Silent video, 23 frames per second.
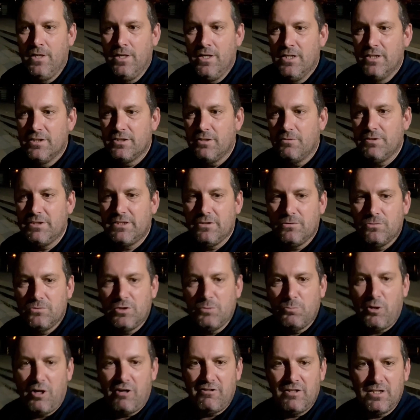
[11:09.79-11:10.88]
So until
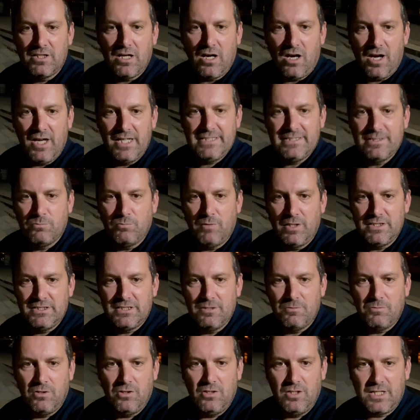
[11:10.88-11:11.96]
tomorrow, guys, and Wednesday
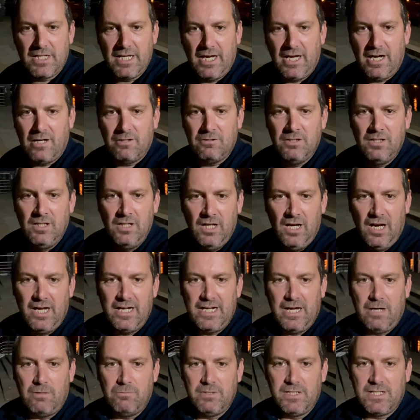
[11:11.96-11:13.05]
workout, and
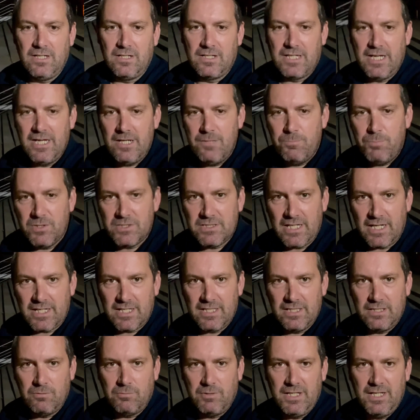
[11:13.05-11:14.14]
how we can keep attacking
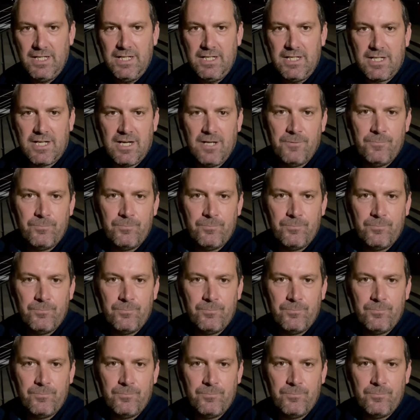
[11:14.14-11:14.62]
the week,